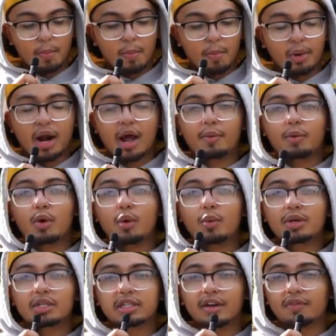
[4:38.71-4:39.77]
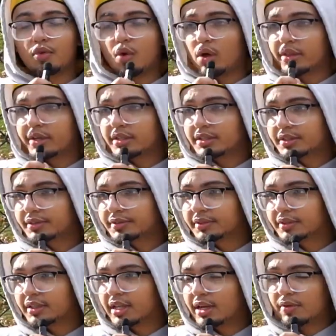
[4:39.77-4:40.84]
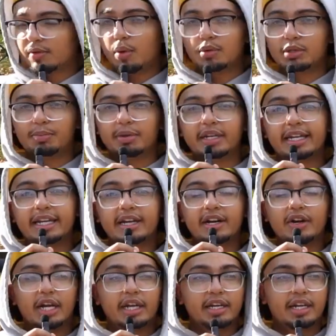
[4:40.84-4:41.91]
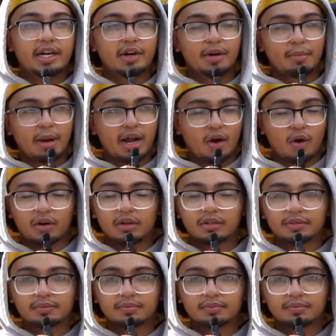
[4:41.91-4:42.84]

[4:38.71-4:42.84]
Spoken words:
But I will always love Rawlings. They will always be near and dear to my heart.